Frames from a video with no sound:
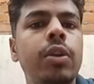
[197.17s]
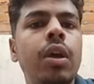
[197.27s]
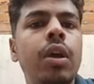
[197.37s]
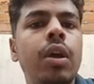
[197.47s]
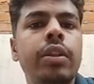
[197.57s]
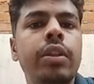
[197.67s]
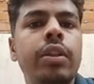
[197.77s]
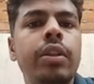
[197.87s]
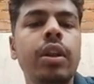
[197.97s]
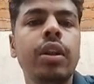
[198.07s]
Then
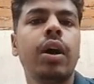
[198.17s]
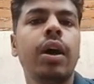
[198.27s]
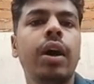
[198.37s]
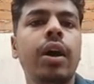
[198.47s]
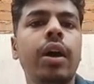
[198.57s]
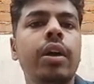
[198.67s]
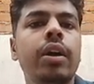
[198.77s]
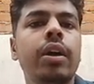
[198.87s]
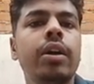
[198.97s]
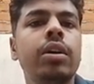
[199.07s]

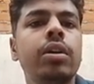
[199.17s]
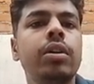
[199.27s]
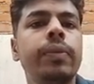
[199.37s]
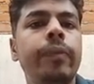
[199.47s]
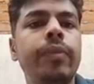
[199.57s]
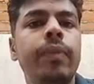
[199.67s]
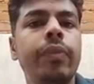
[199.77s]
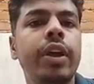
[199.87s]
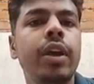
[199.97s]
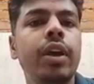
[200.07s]
I
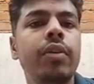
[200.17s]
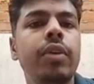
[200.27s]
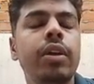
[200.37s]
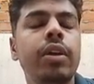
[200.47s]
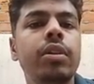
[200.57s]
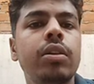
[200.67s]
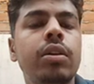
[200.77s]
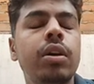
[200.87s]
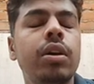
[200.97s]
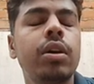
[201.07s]
then I have done
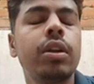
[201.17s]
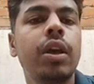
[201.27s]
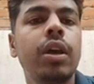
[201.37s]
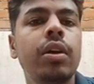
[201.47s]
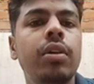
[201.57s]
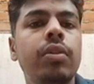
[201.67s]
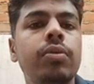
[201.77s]
then I have